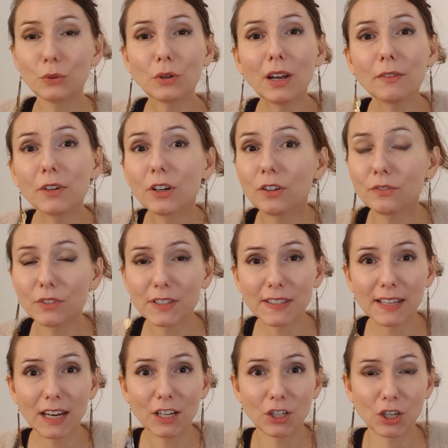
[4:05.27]
have a
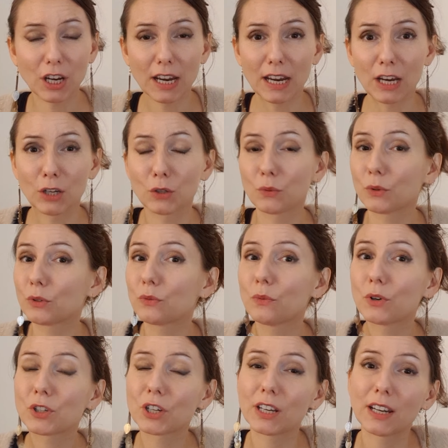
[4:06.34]
conversation? Do you want to
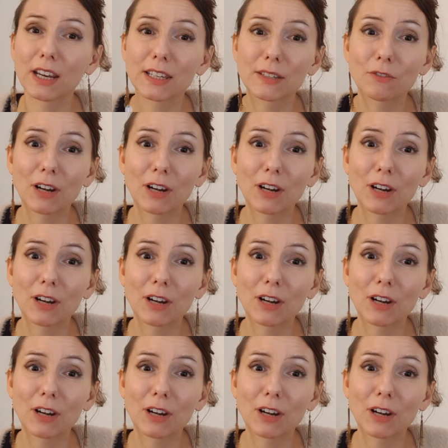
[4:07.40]
watch a nice